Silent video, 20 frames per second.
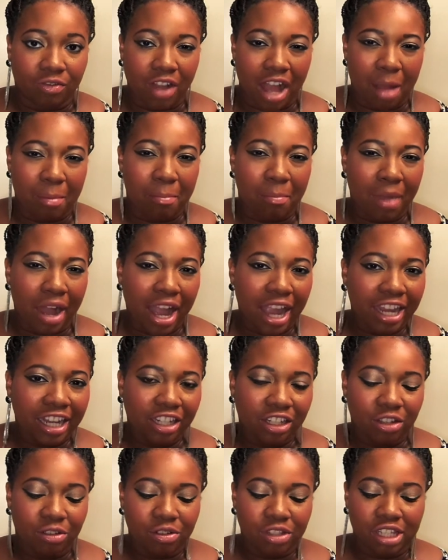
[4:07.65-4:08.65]
I might
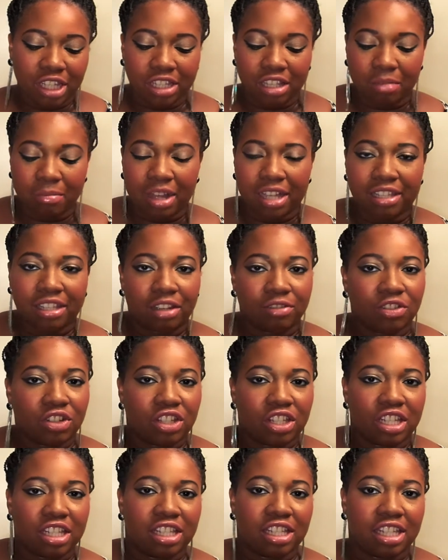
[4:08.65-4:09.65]
use these on myself just
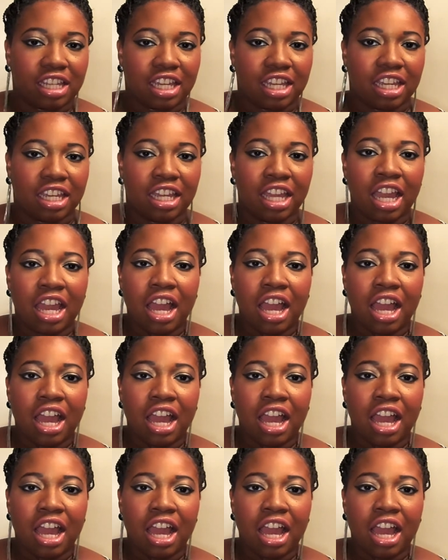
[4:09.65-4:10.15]
to see